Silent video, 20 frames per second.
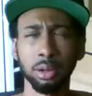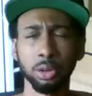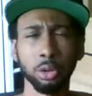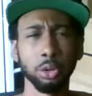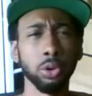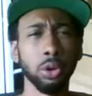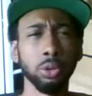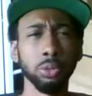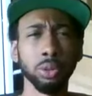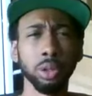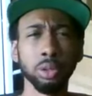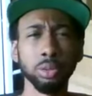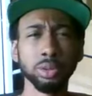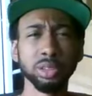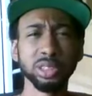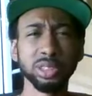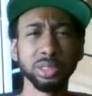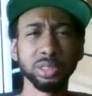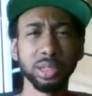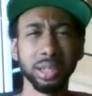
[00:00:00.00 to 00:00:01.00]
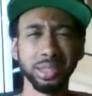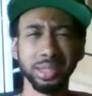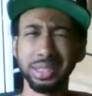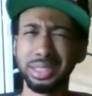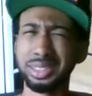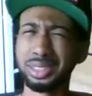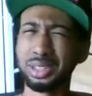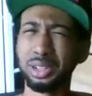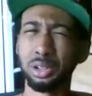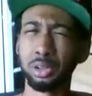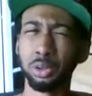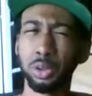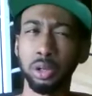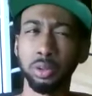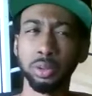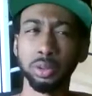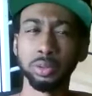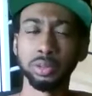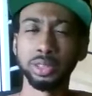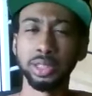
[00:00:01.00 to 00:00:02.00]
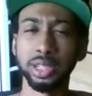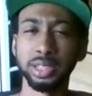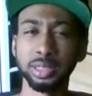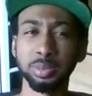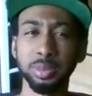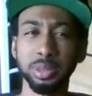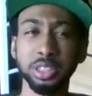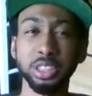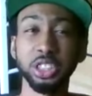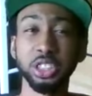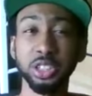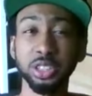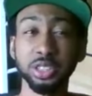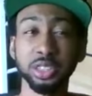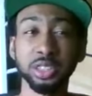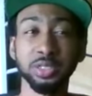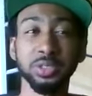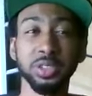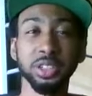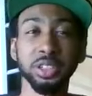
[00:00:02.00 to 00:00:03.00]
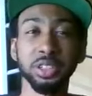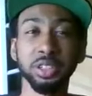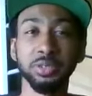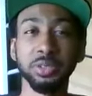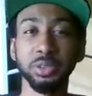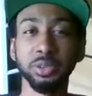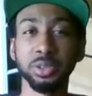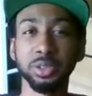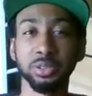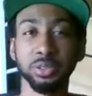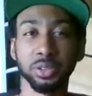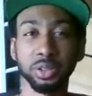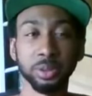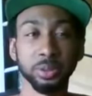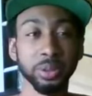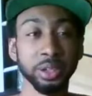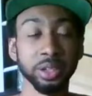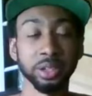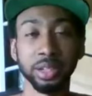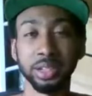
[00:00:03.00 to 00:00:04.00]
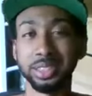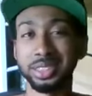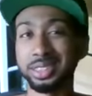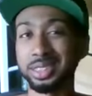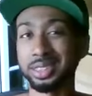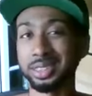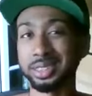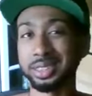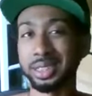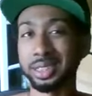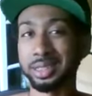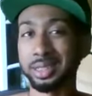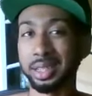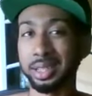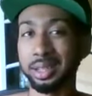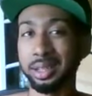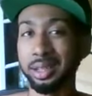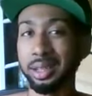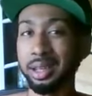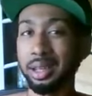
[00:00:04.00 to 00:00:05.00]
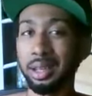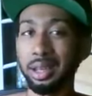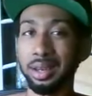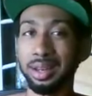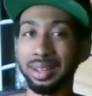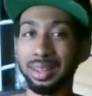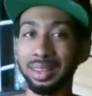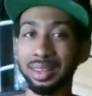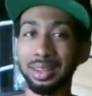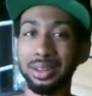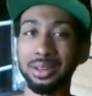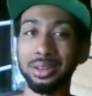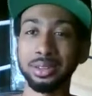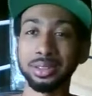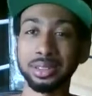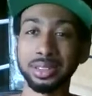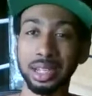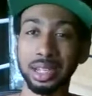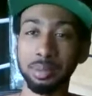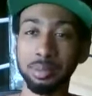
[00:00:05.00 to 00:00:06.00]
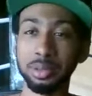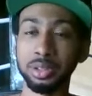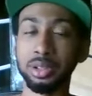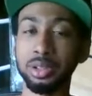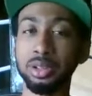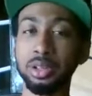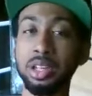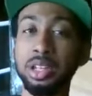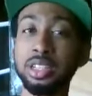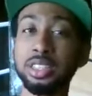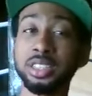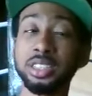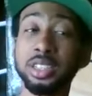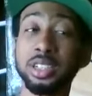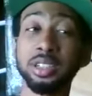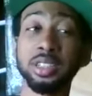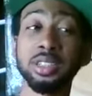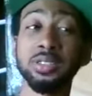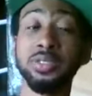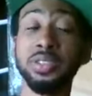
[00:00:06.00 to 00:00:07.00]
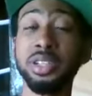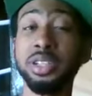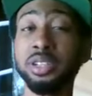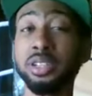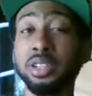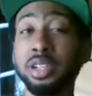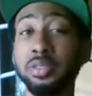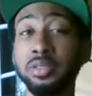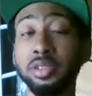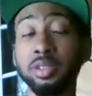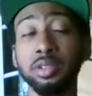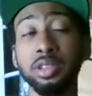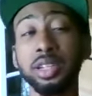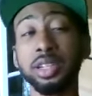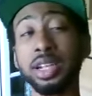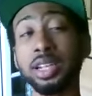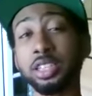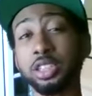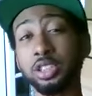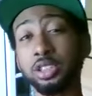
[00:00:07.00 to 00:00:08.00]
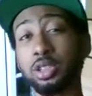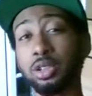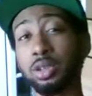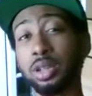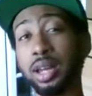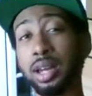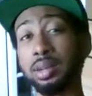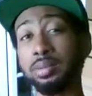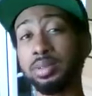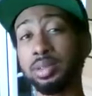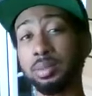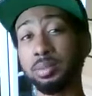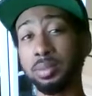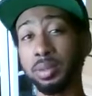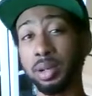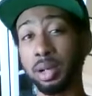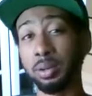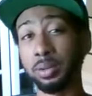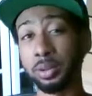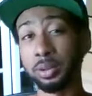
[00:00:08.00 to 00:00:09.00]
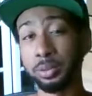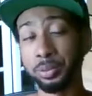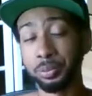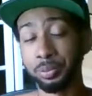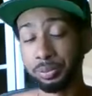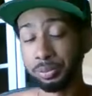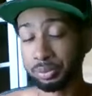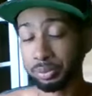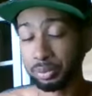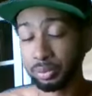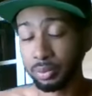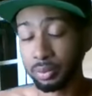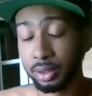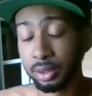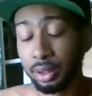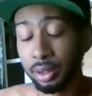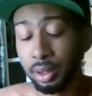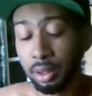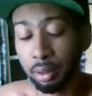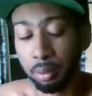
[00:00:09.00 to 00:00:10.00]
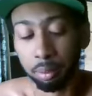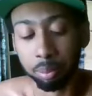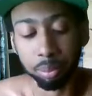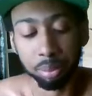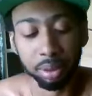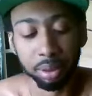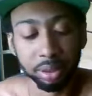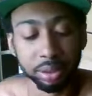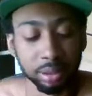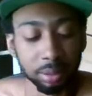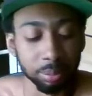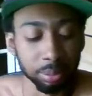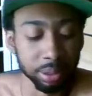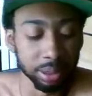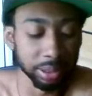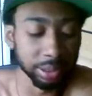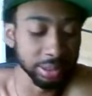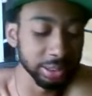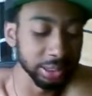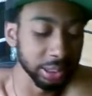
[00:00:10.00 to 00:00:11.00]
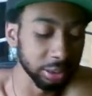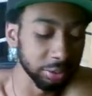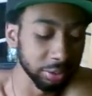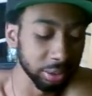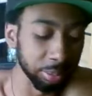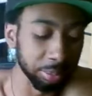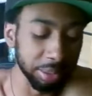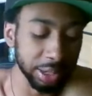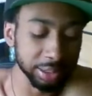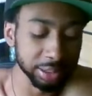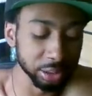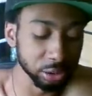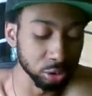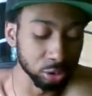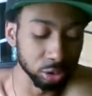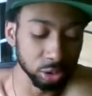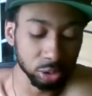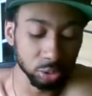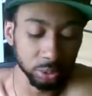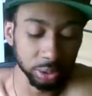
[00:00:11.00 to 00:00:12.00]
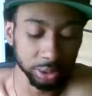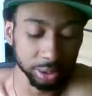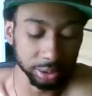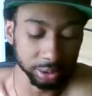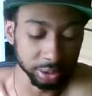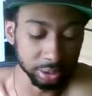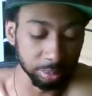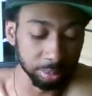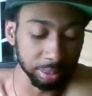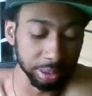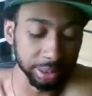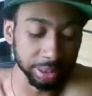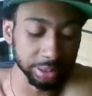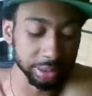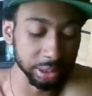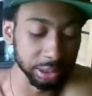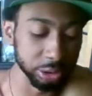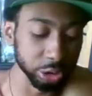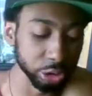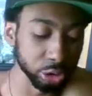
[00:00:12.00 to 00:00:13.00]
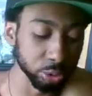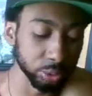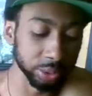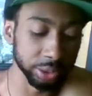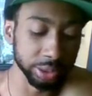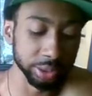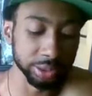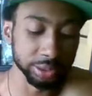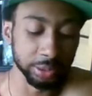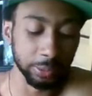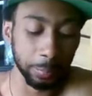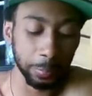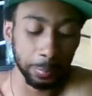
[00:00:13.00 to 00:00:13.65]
Chronos. I think it's called Chronos XP. Share this video if you want a free reading. I should have said that a long time ago. Share this video if you think I should go live tomorrow. But the magical squares, the planetary squares